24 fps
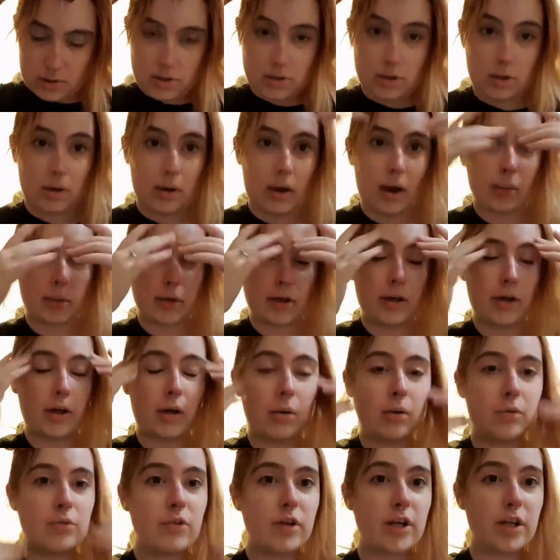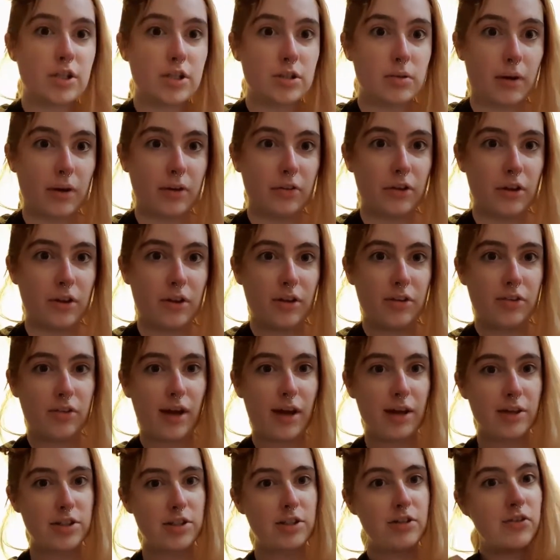So I'm going to go and finish the rest of these
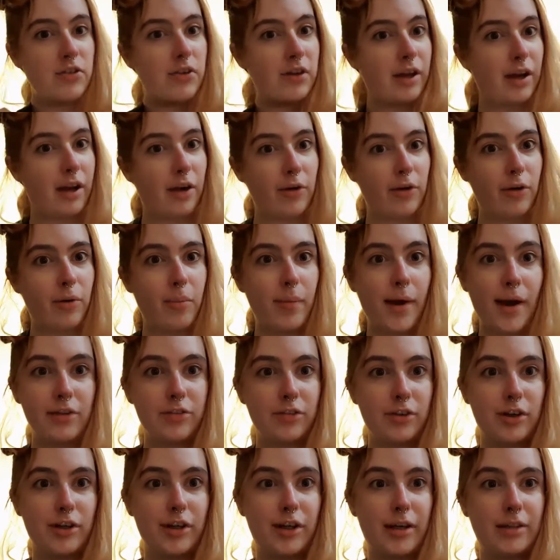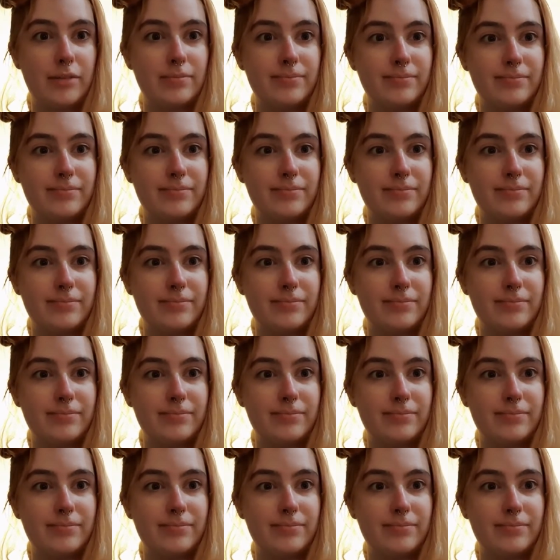sections and then I'll come back to you.